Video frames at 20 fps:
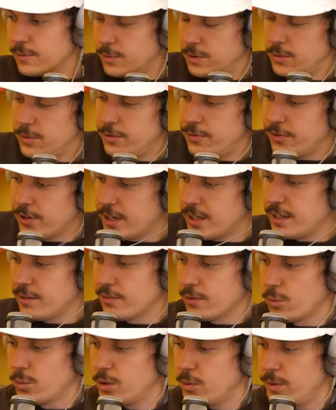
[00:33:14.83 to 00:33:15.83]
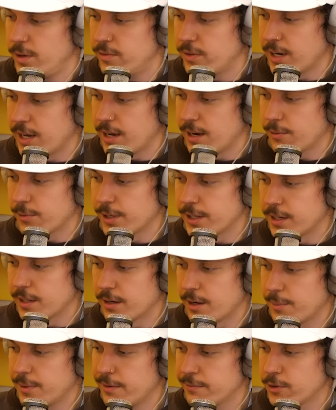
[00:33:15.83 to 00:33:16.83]
What are we even at right
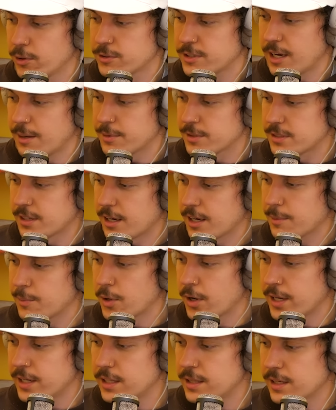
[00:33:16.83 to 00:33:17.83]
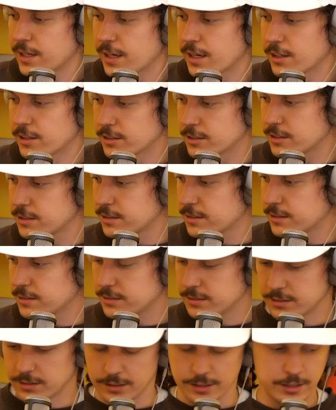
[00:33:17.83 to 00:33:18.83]
now? I'm gonna have no time to talk about anything else.
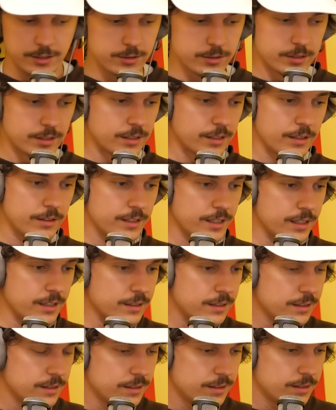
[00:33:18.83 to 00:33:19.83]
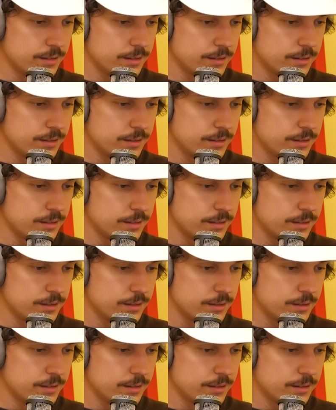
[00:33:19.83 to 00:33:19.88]
Literally, okay.